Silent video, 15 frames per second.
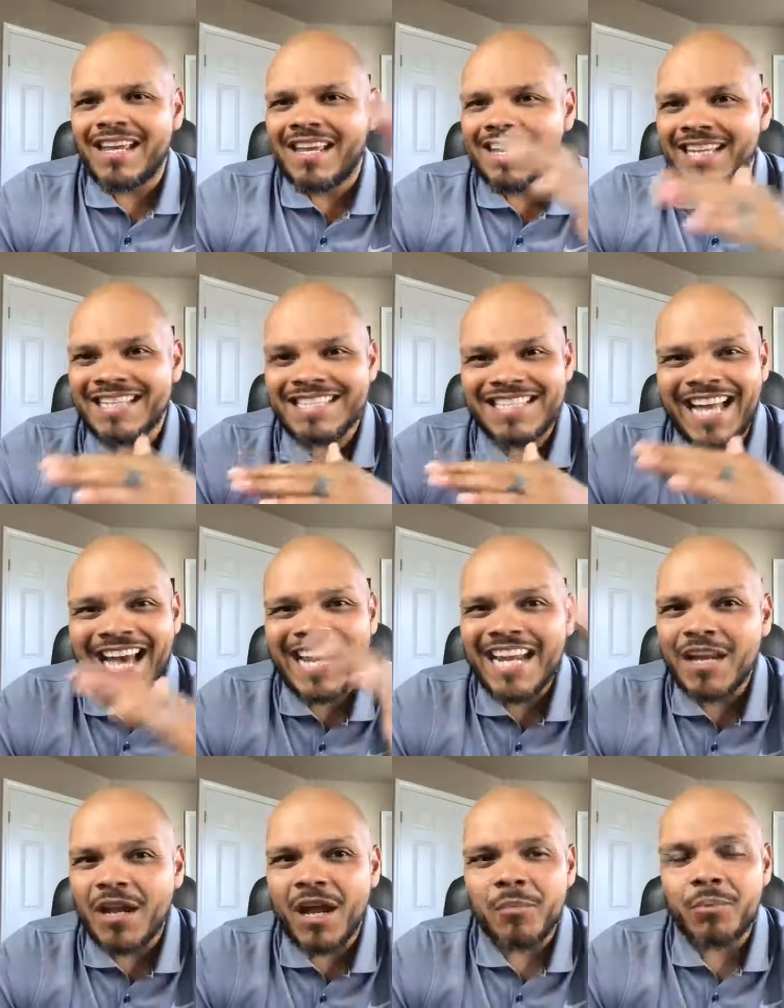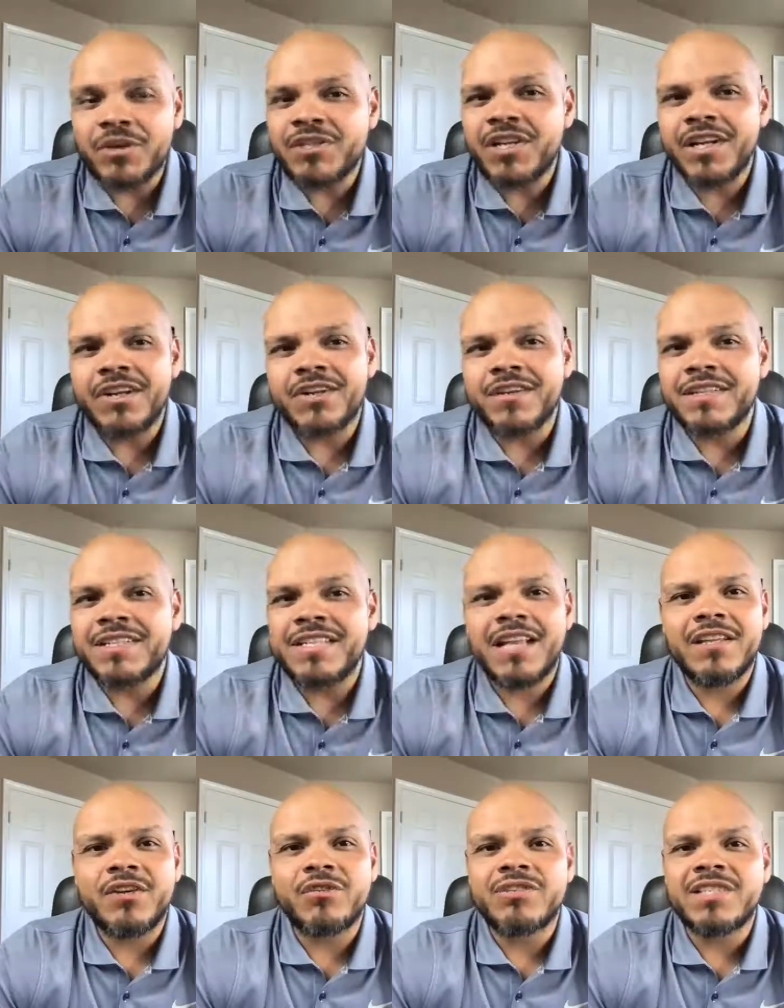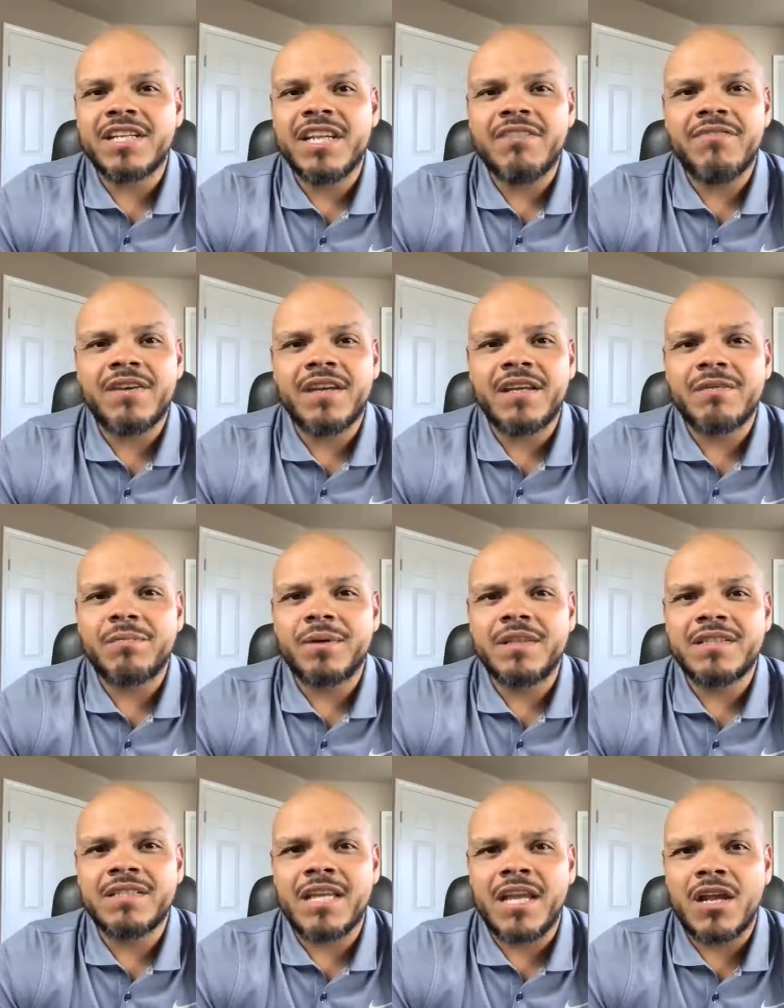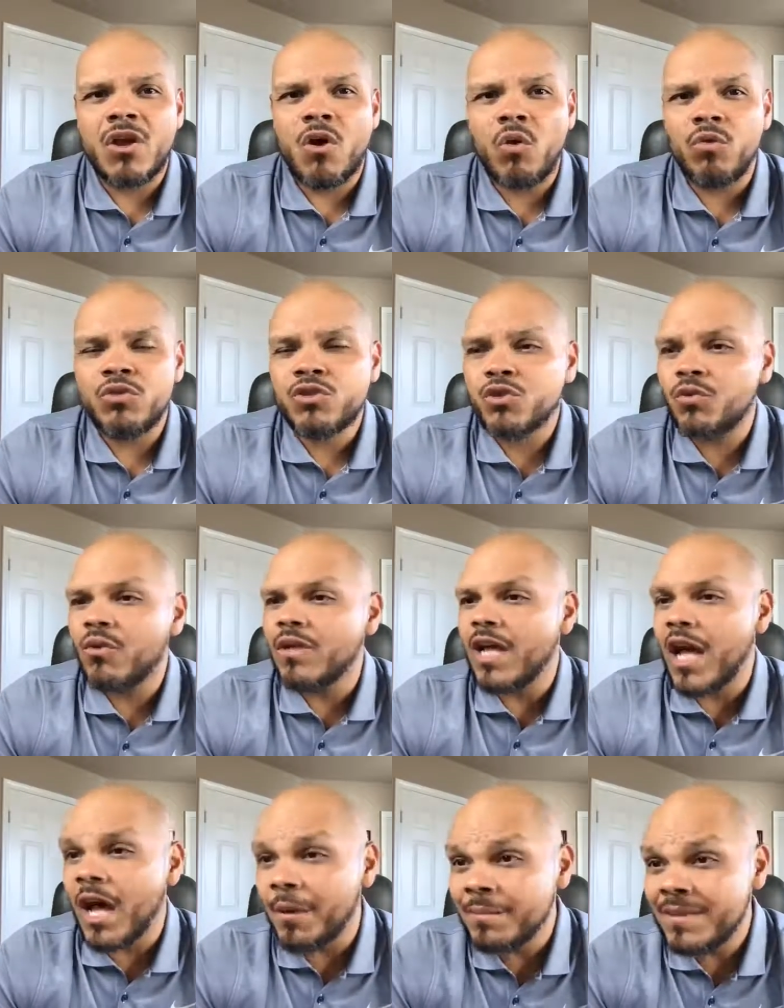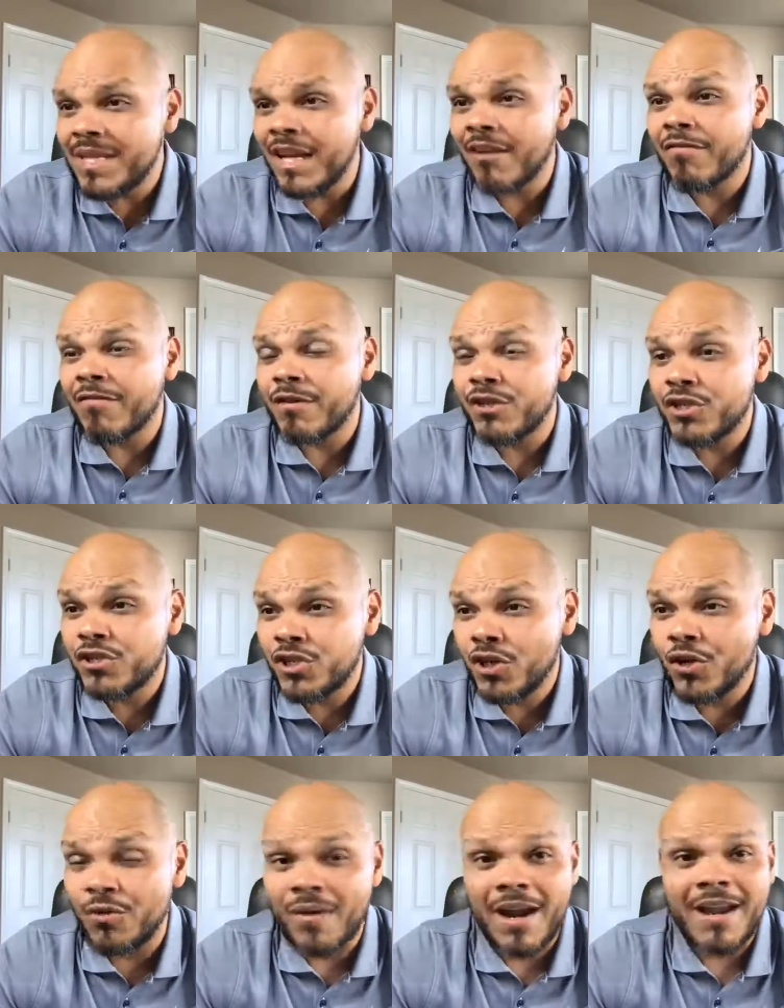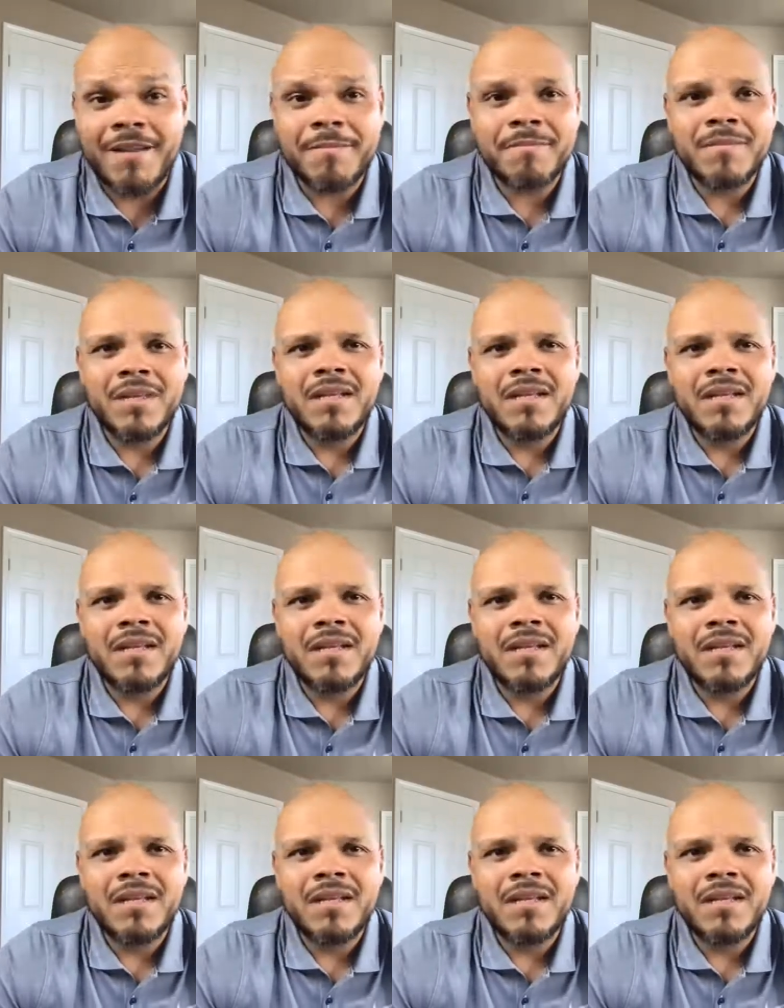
and it's not a, a particularly telling or significant, but it's a cultural uptick for sure, right?